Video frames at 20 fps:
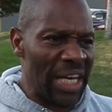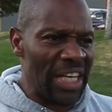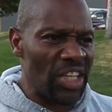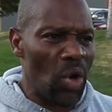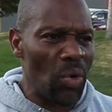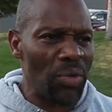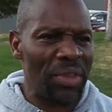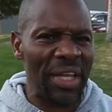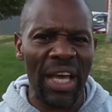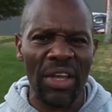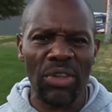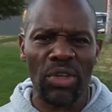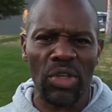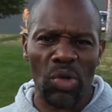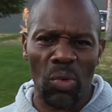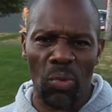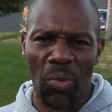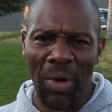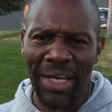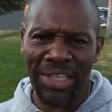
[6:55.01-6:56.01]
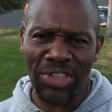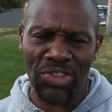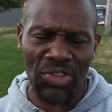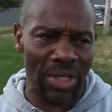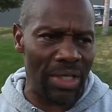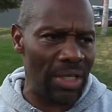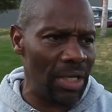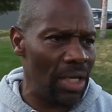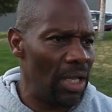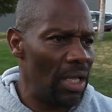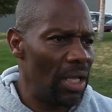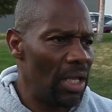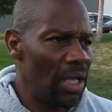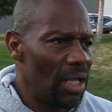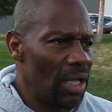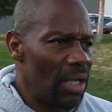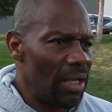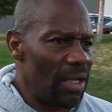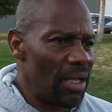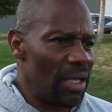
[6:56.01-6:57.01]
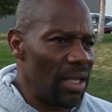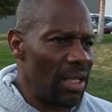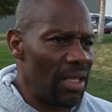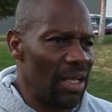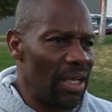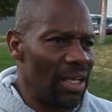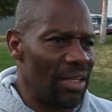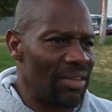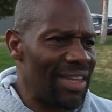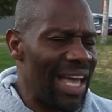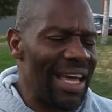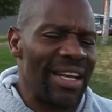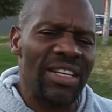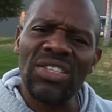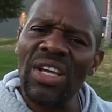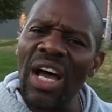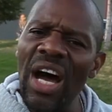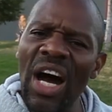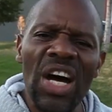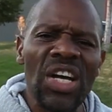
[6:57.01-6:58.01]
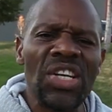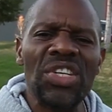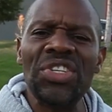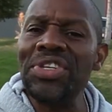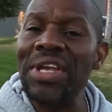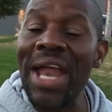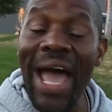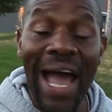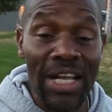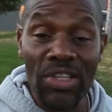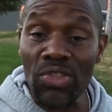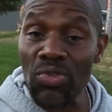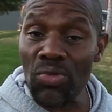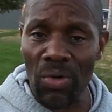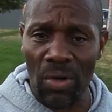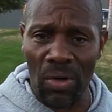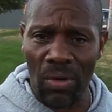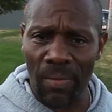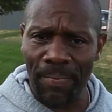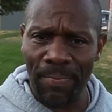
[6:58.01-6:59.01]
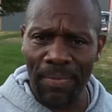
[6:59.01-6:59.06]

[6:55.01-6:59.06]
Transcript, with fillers: and go the other direction, that is unnatural.